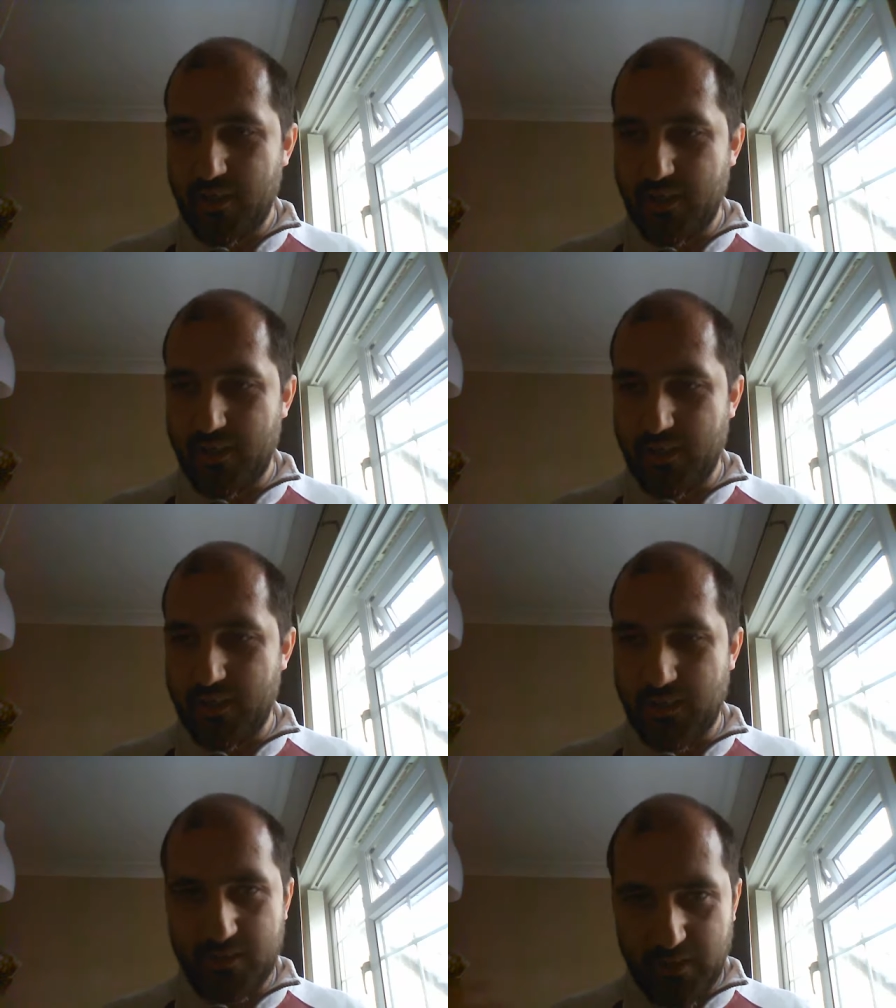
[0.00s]

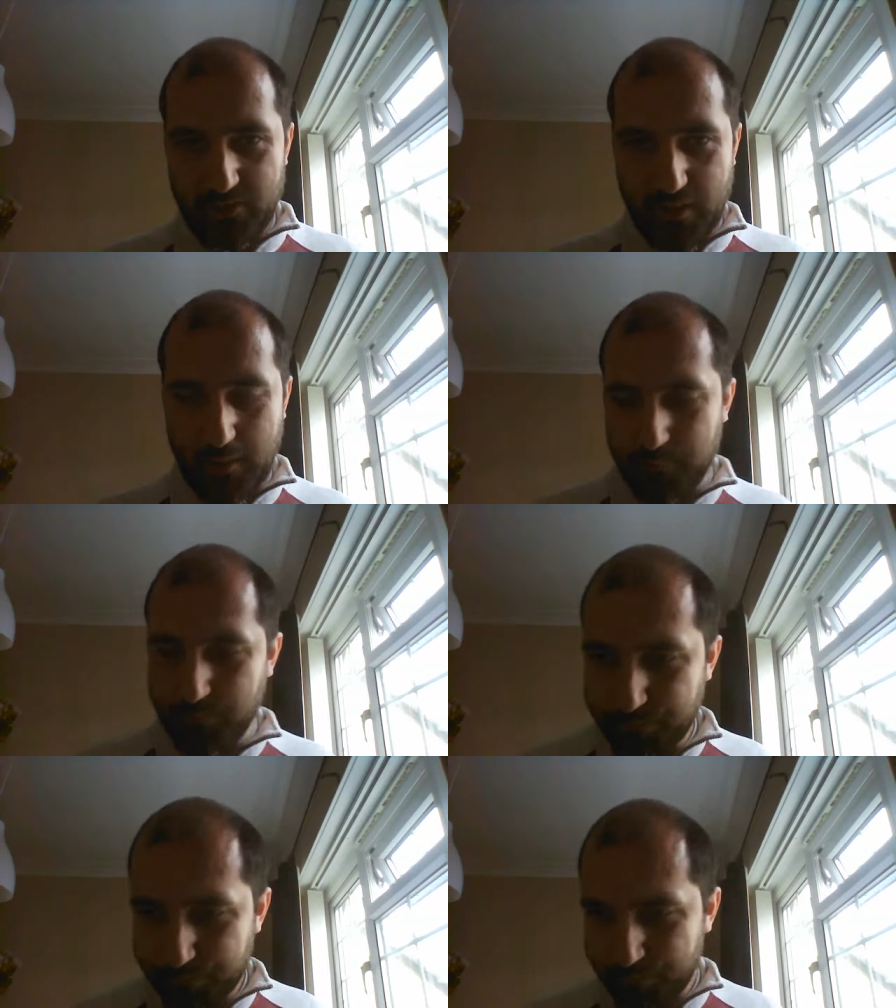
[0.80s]
and things like that.
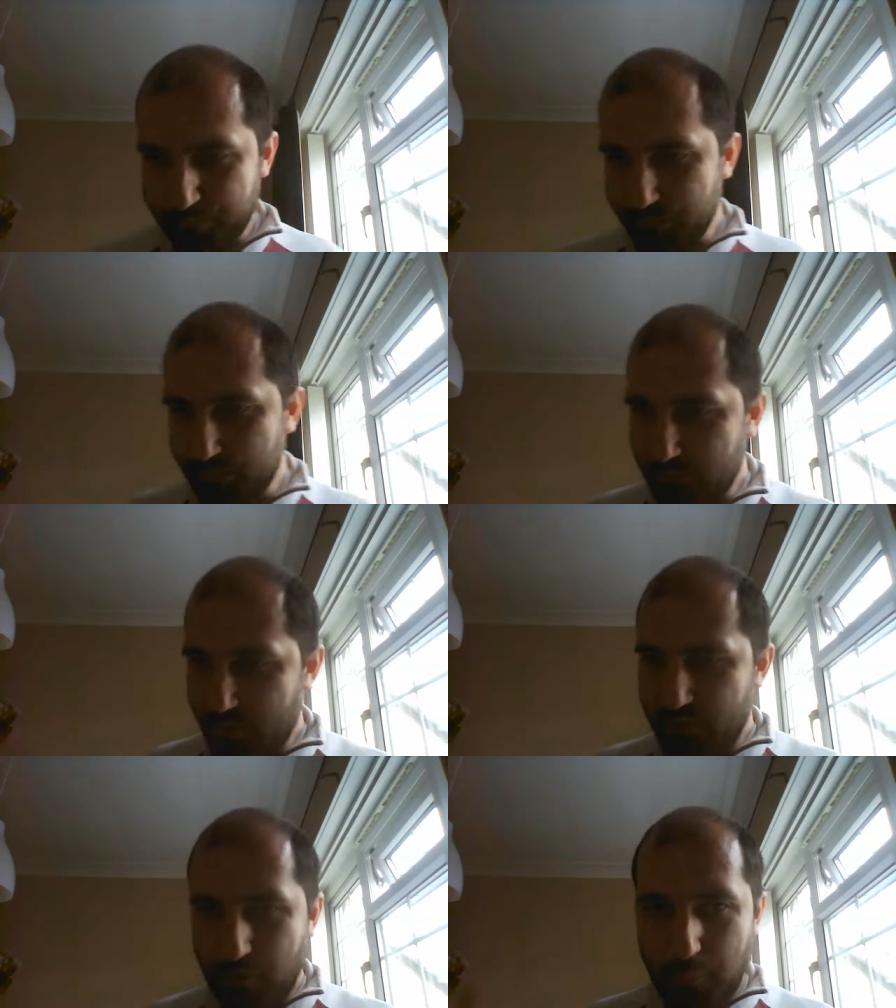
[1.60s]

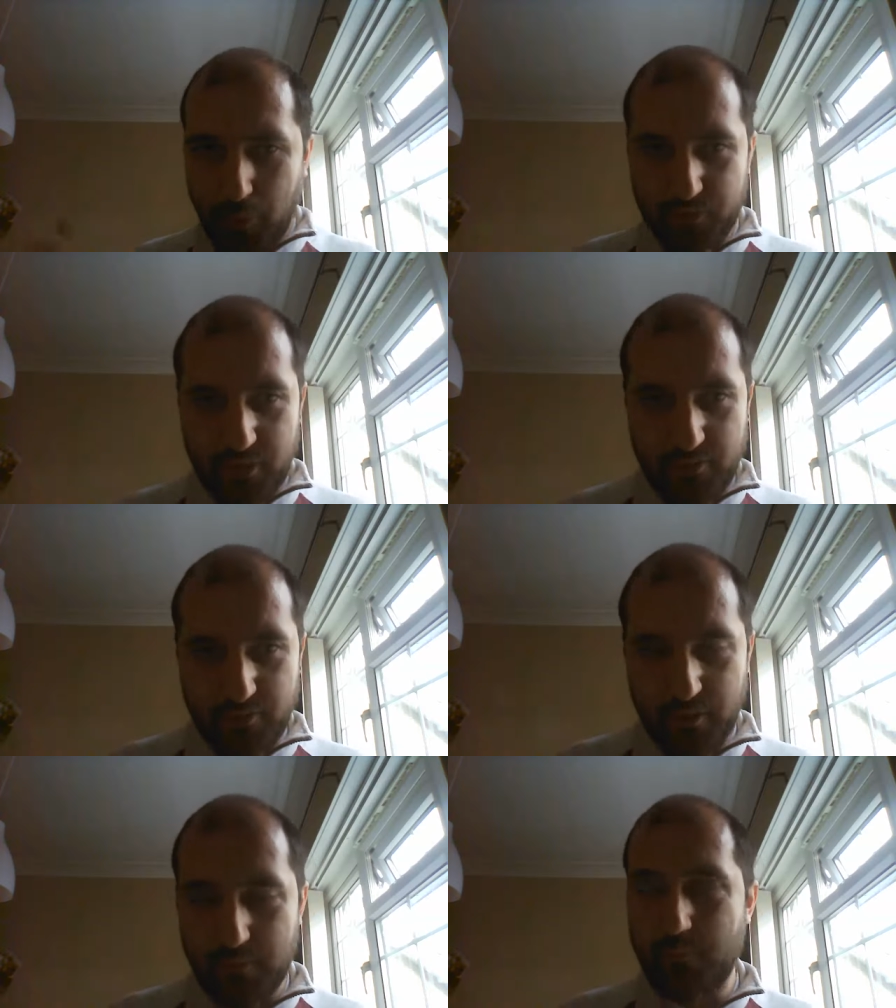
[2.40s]
So a positive
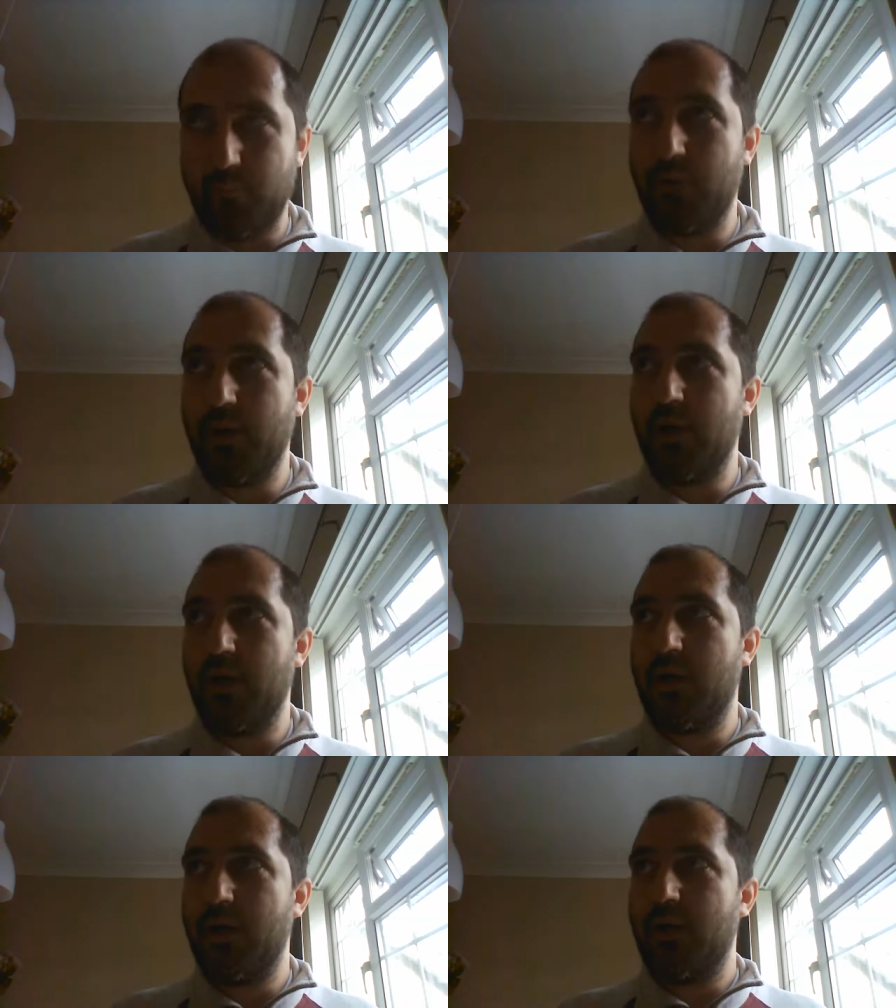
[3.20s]

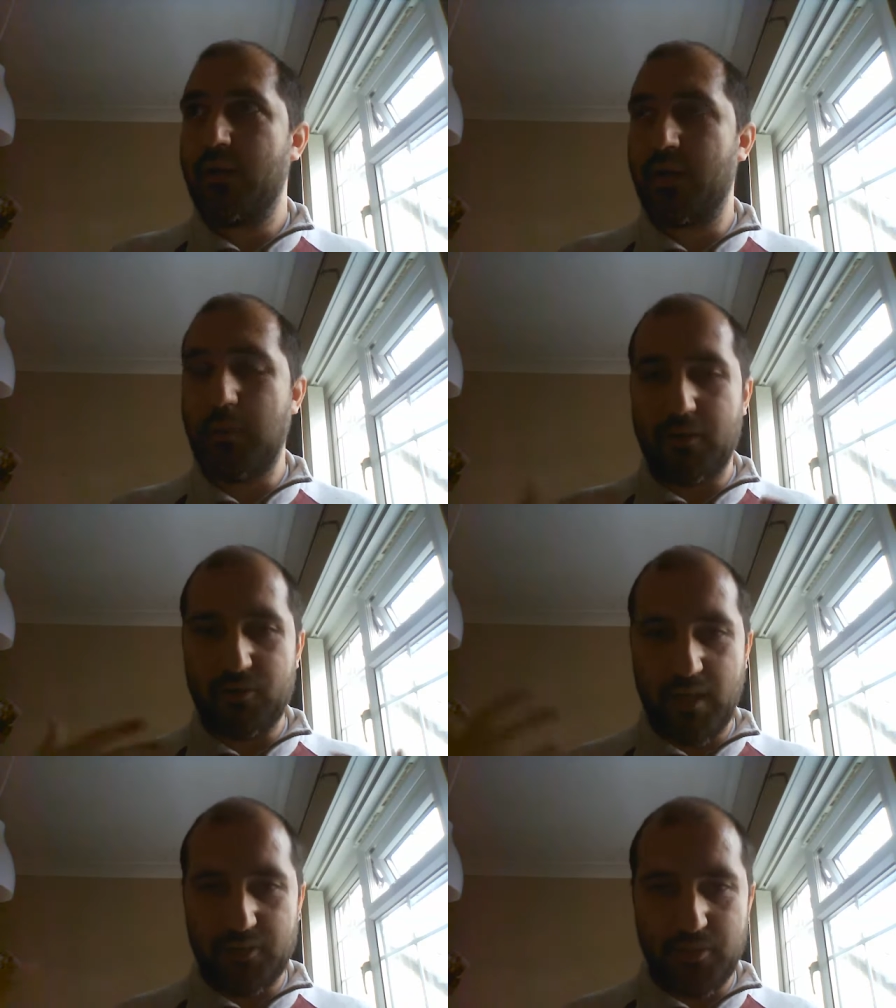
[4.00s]
thing about
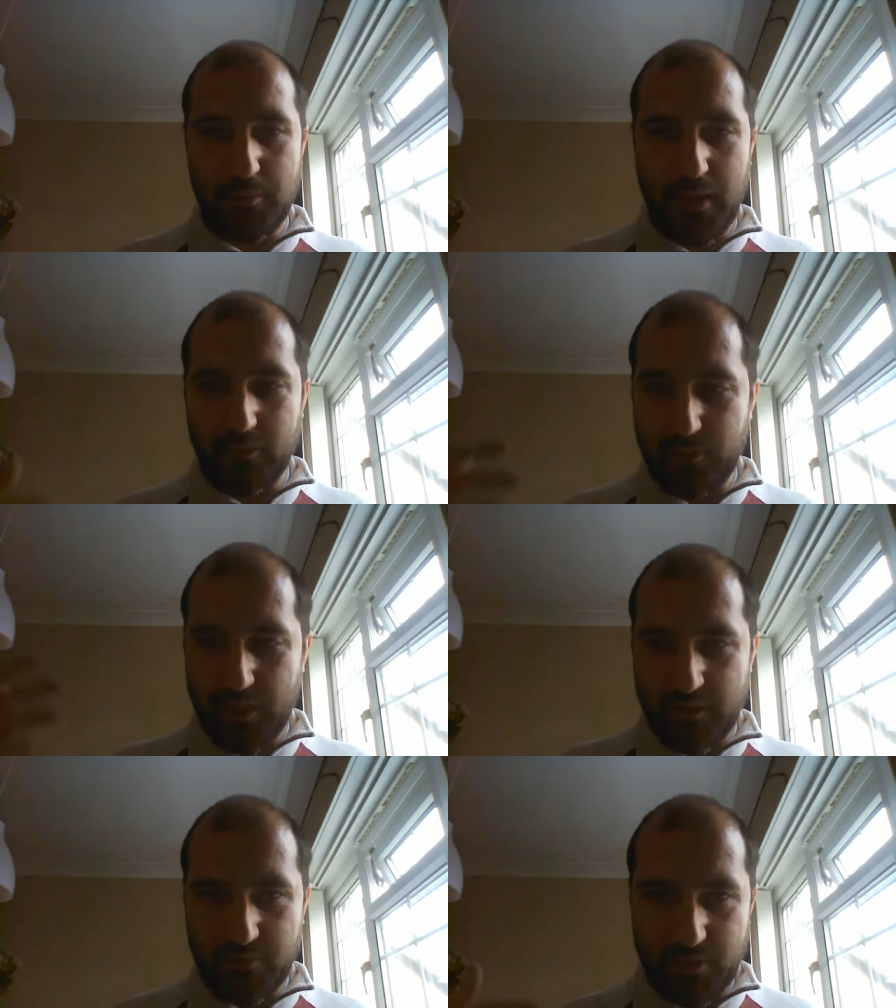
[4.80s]
dyslexia, about
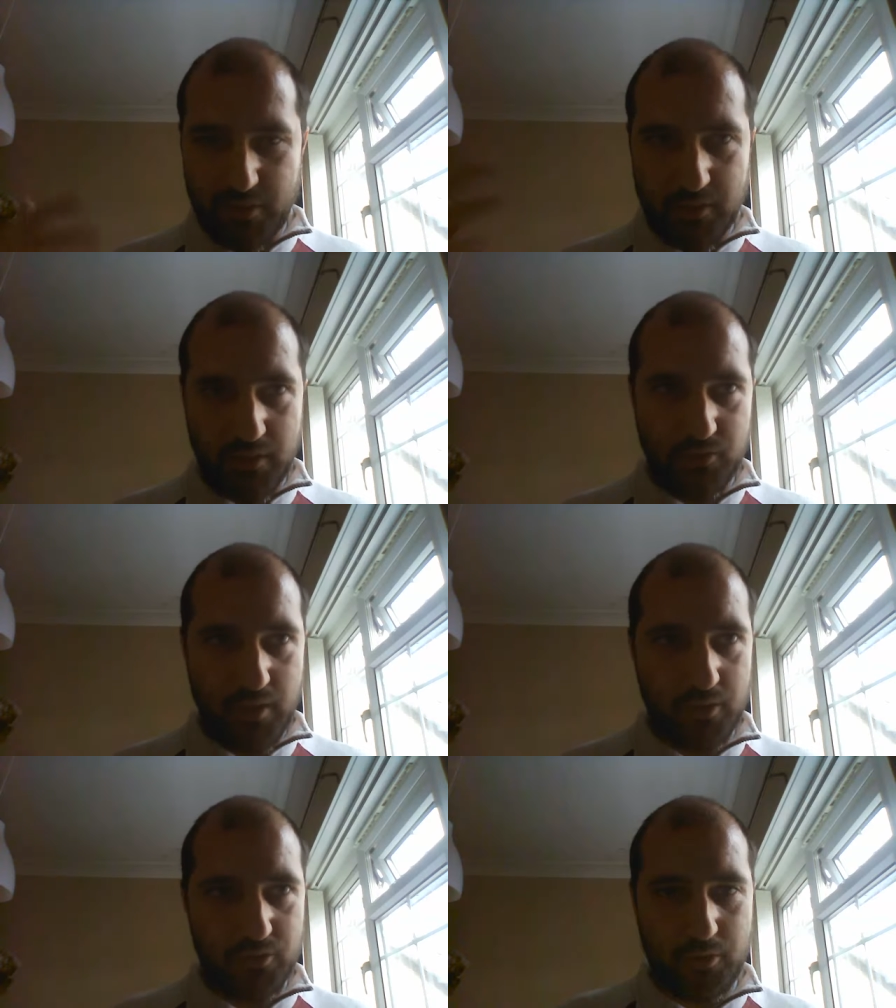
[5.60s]
creativity and things
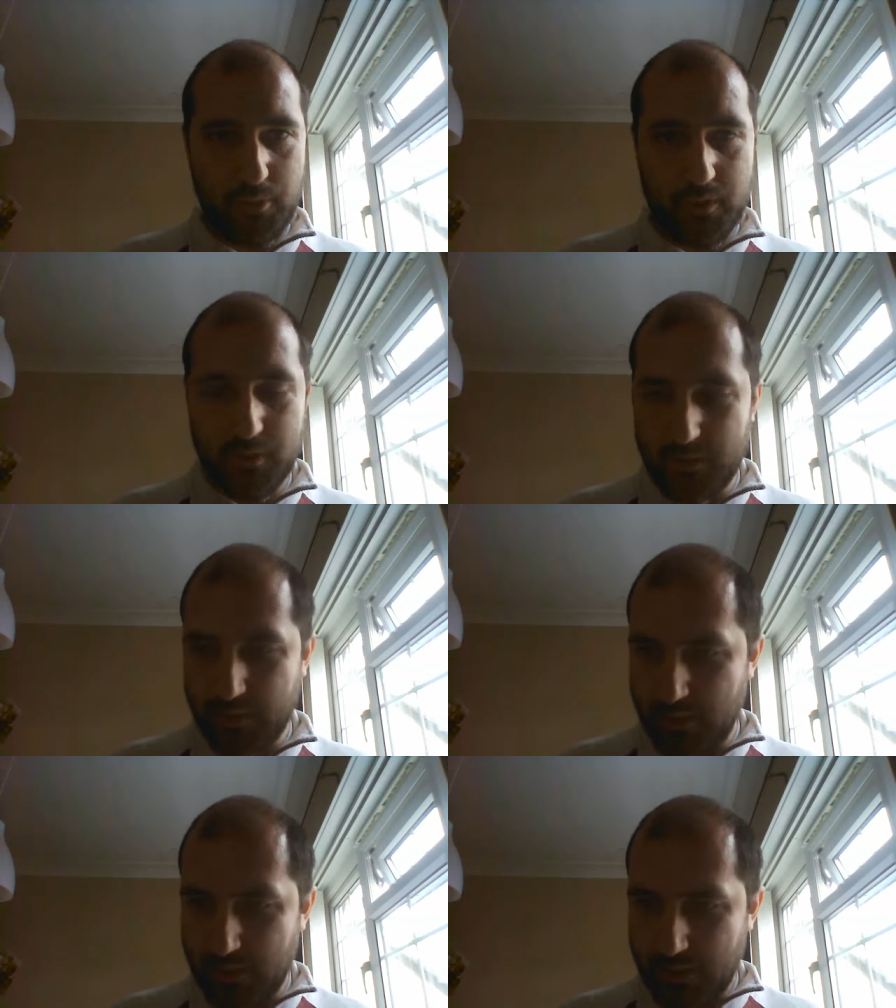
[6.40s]
like that. So
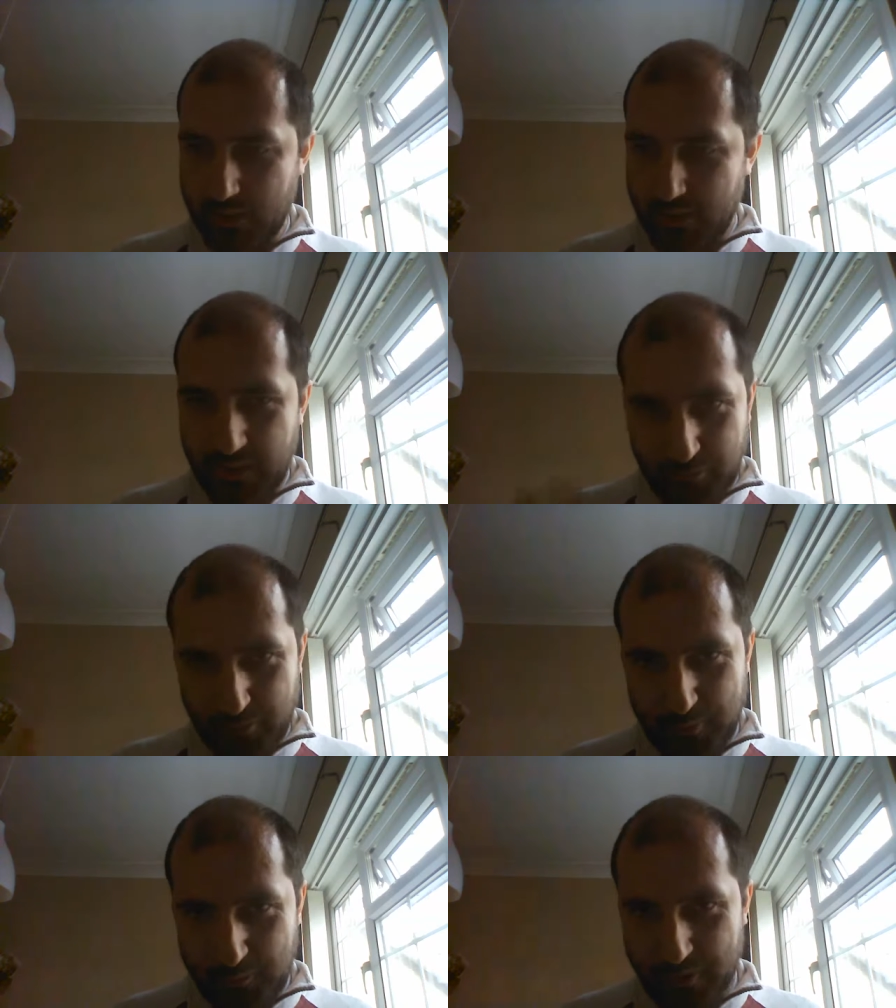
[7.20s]
anyway, I
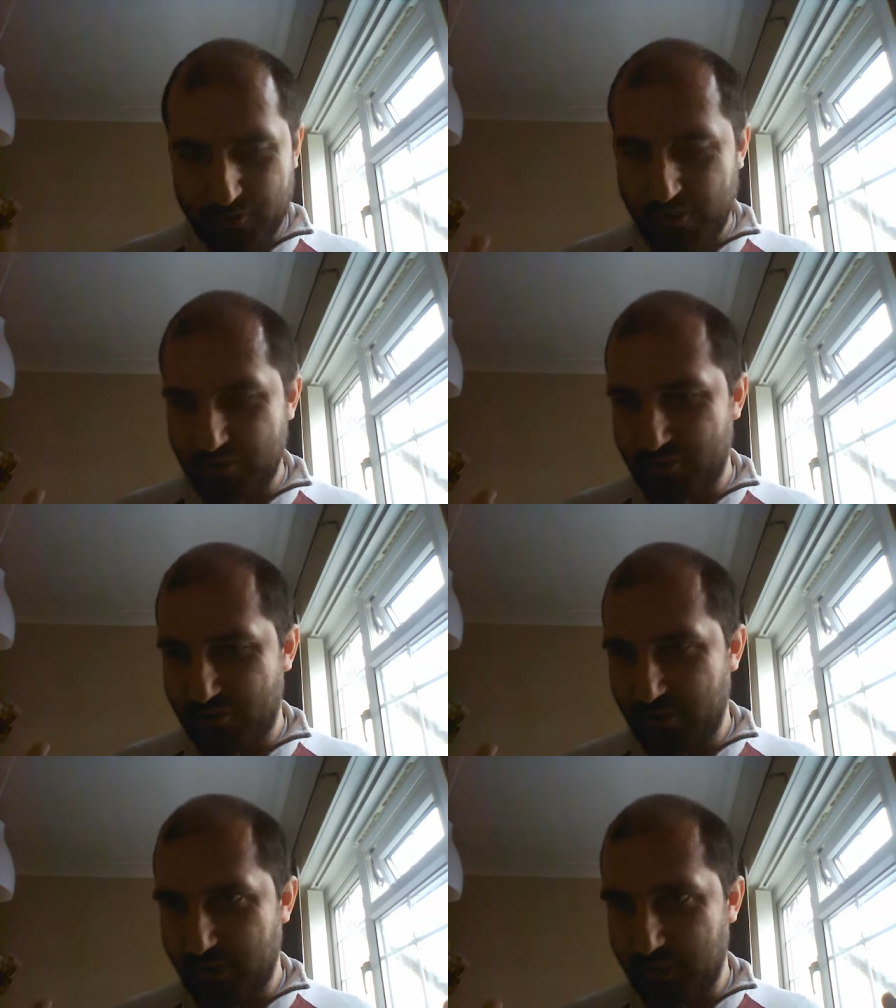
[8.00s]
hope that makes sense.